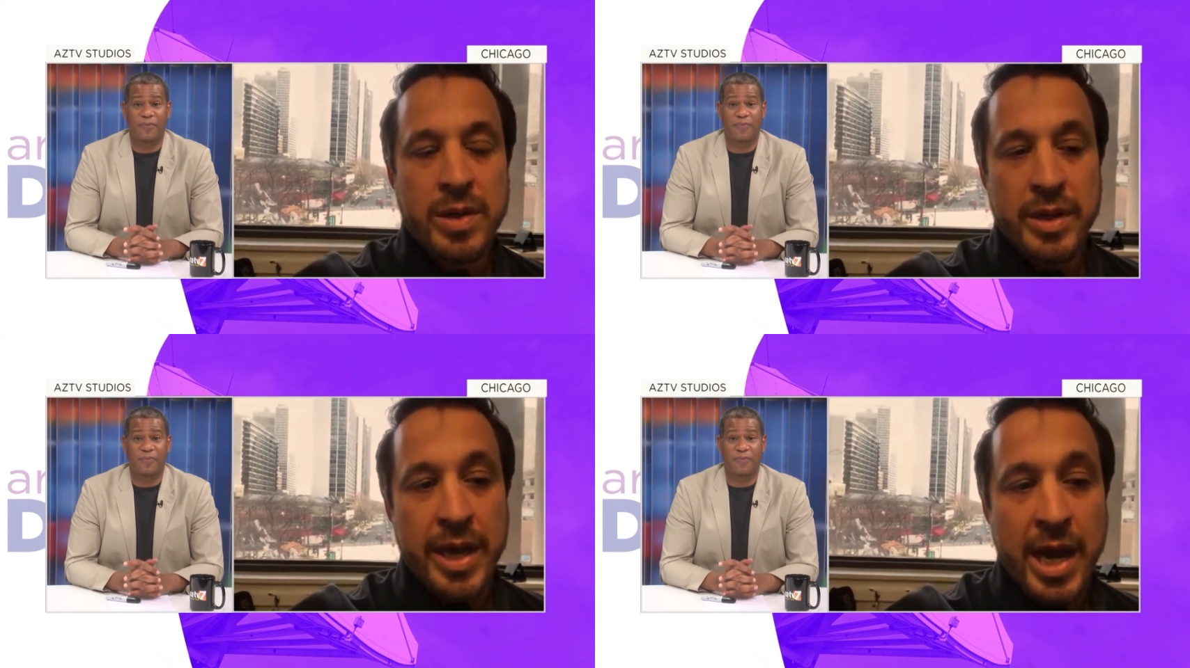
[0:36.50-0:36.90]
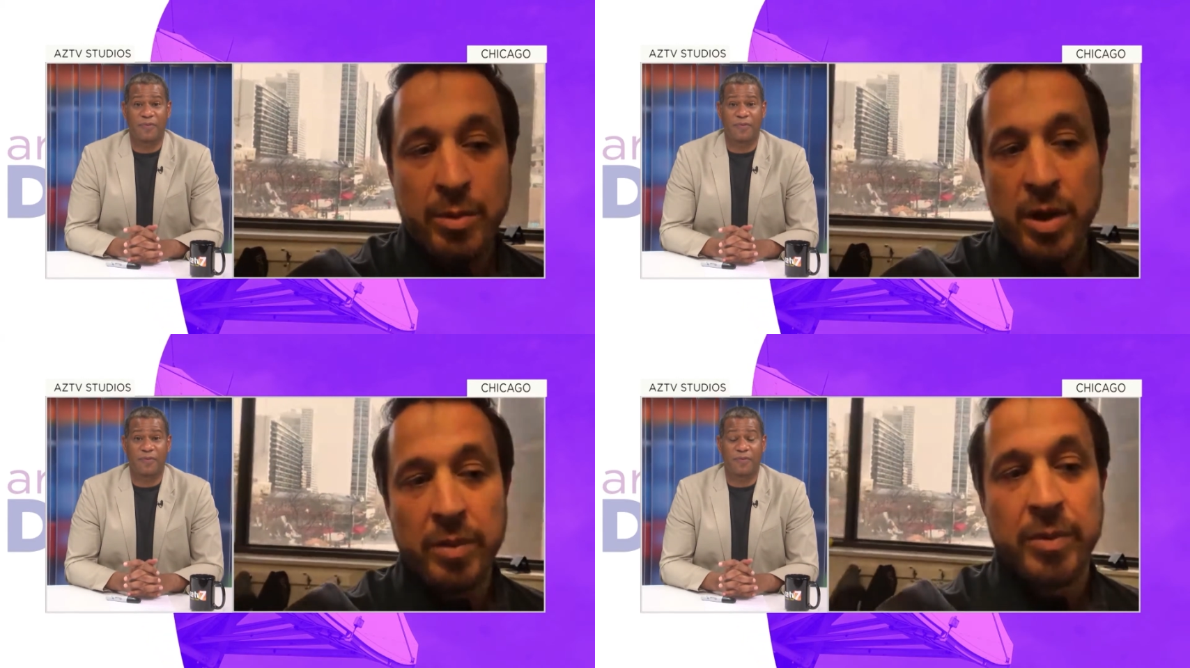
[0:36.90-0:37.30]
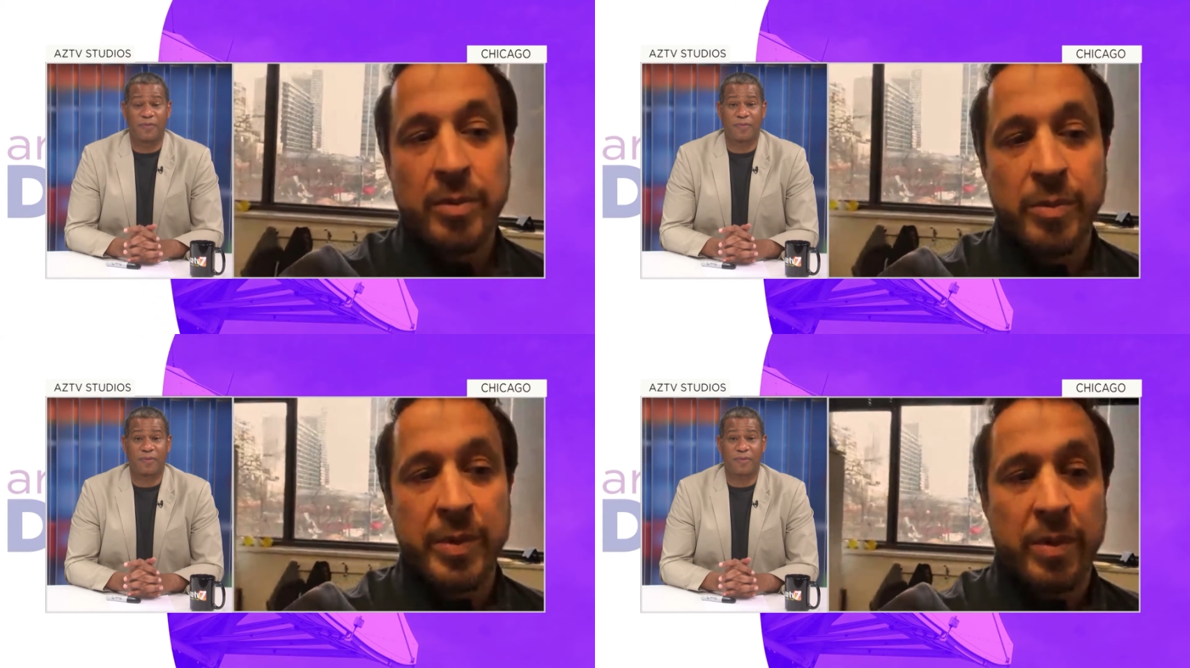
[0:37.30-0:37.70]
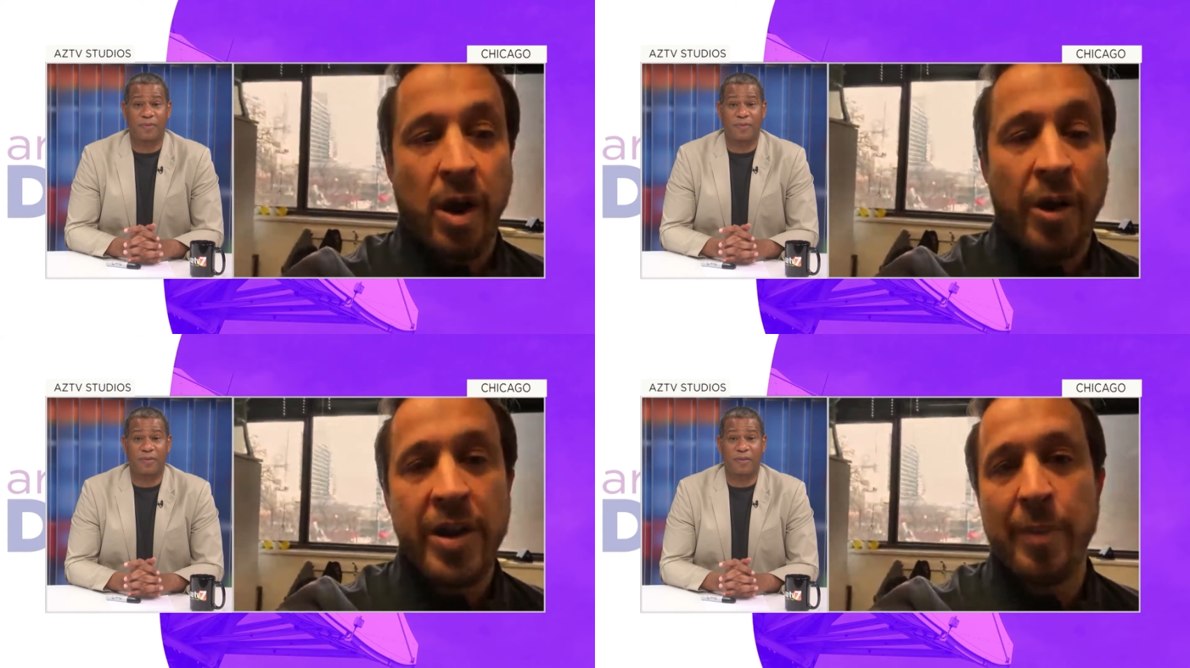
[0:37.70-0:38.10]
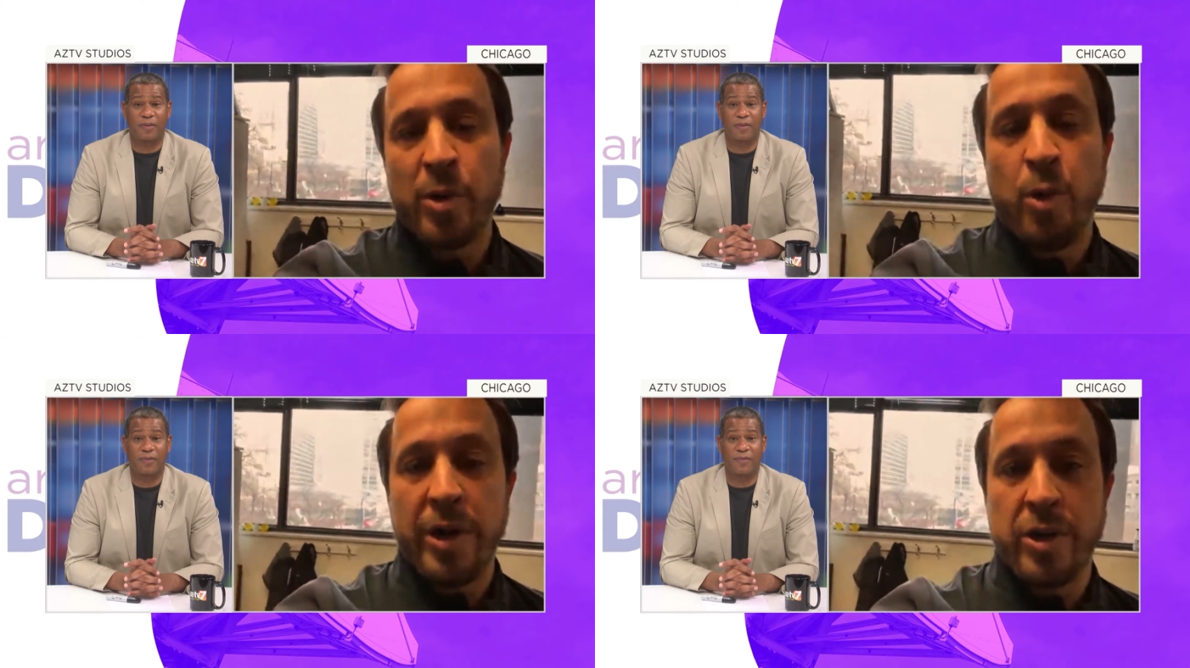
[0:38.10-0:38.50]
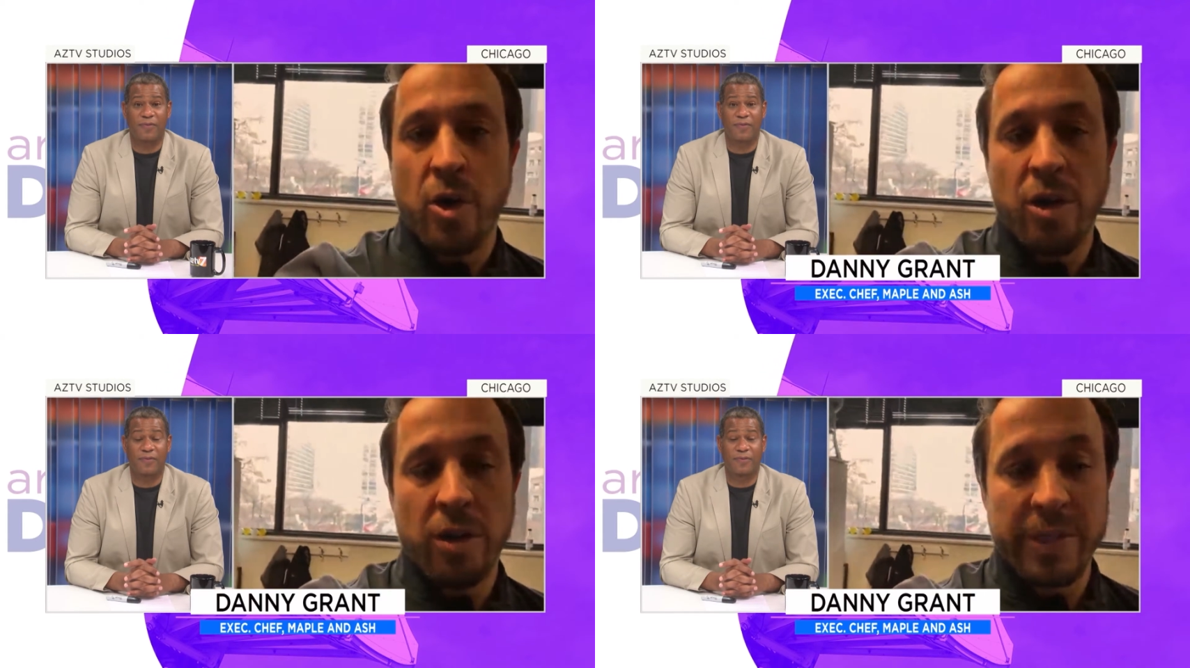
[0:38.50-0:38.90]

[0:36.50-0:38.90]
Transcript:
Speaker 1: Yeah, well, our number one goal